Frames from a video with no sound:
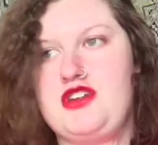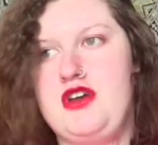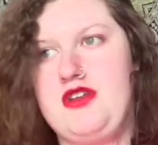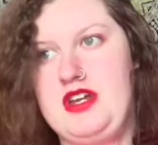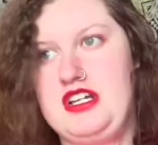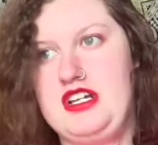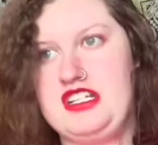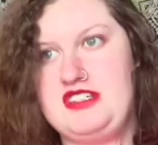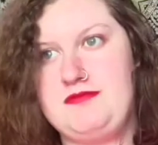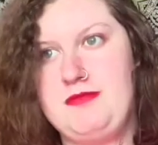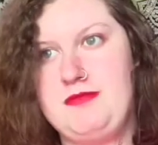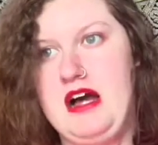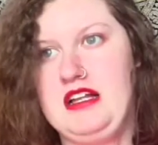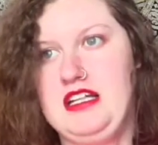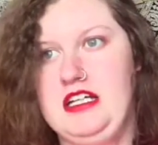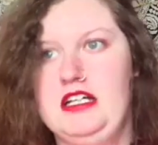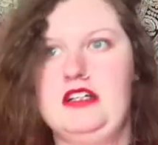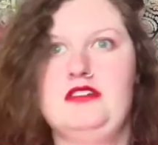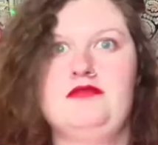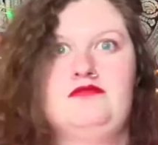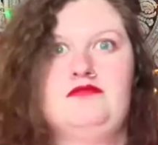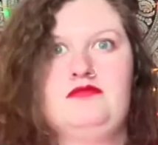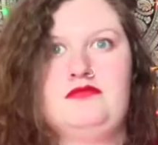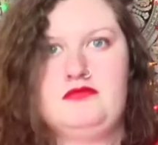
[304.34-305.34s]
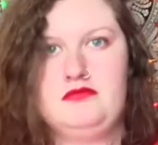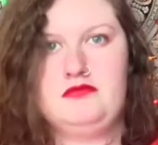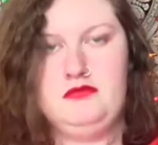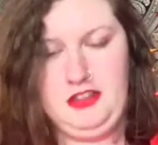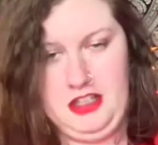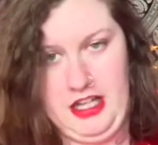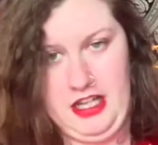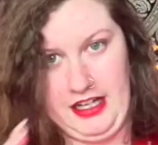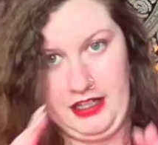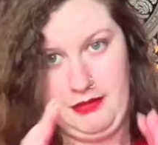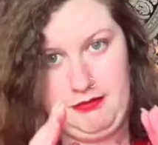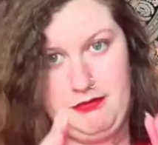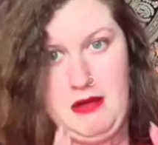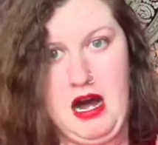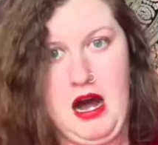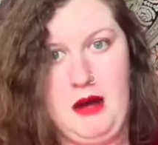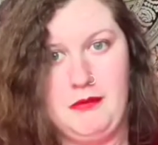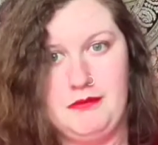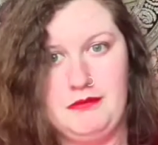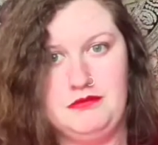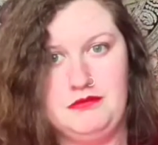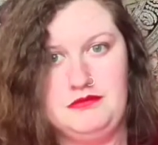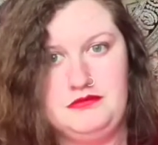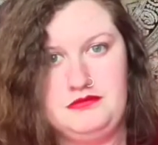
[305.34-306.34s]
so they spell it like
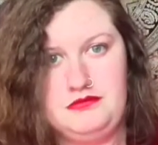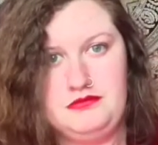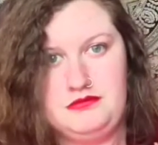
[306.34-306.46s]
Mum.